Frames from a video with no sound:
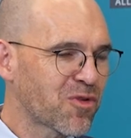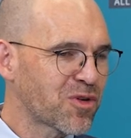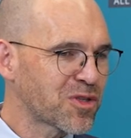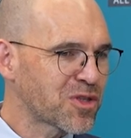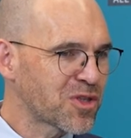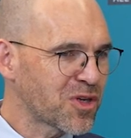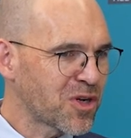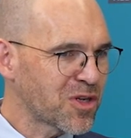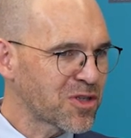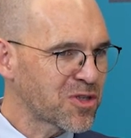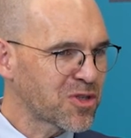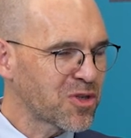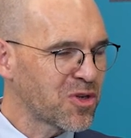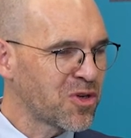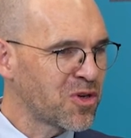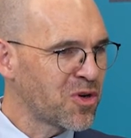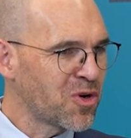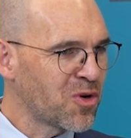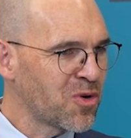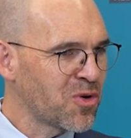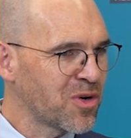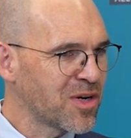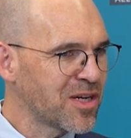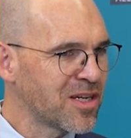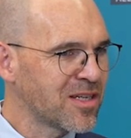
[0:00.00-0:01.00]
course also
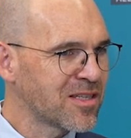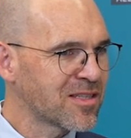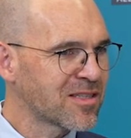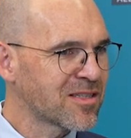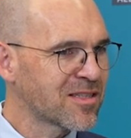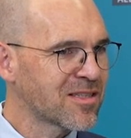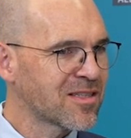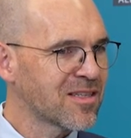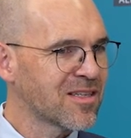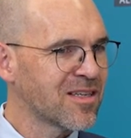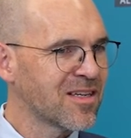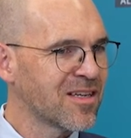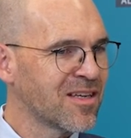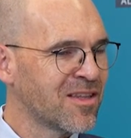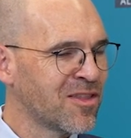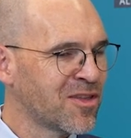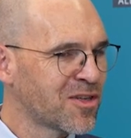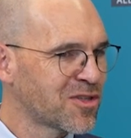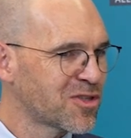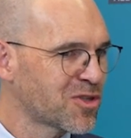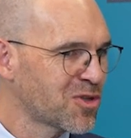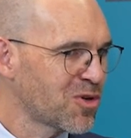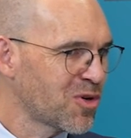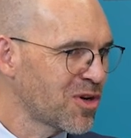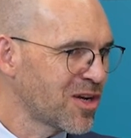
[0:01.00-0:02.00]
know is in the
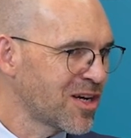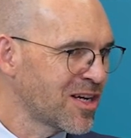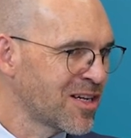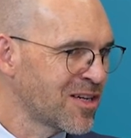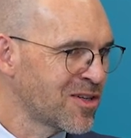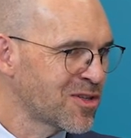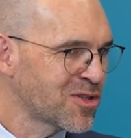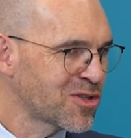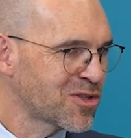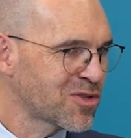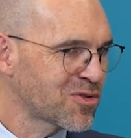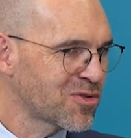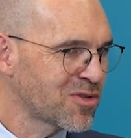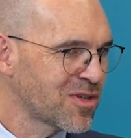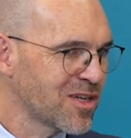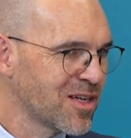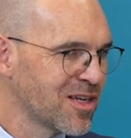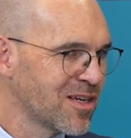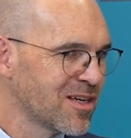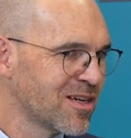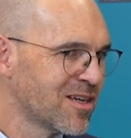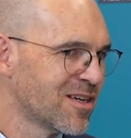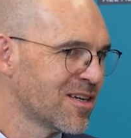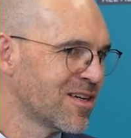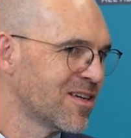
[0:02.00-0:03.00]
solar
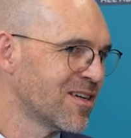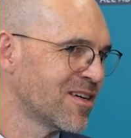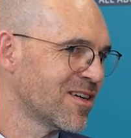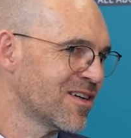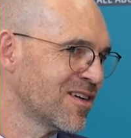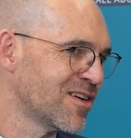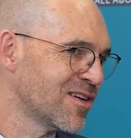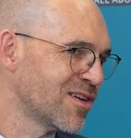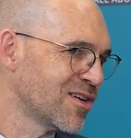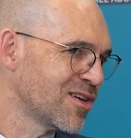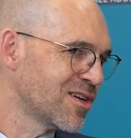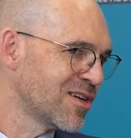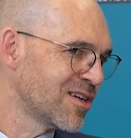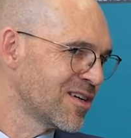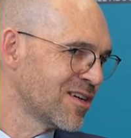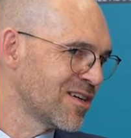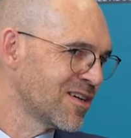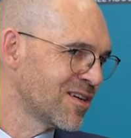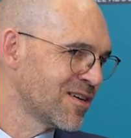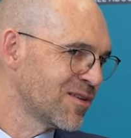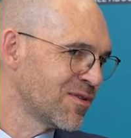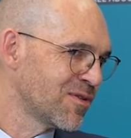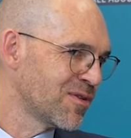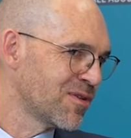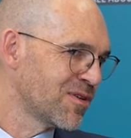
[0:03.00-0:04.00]
industry,
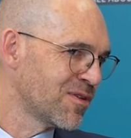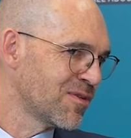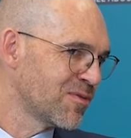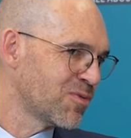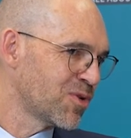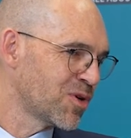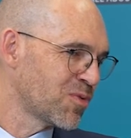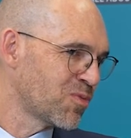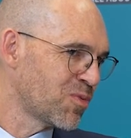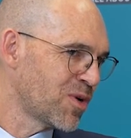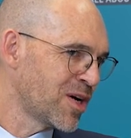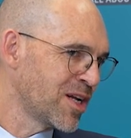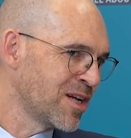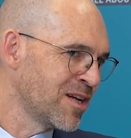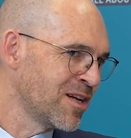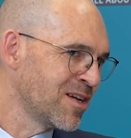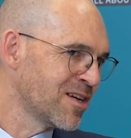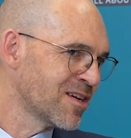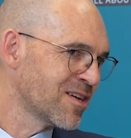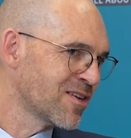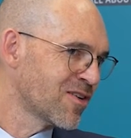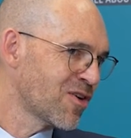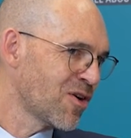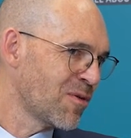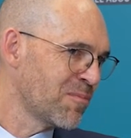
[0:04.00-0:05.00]
what
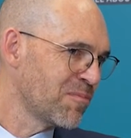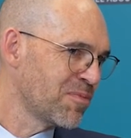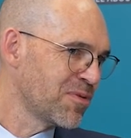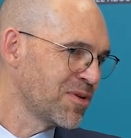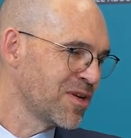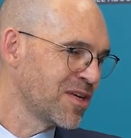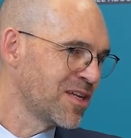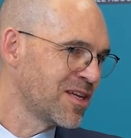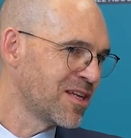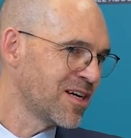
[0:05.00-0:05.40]
one company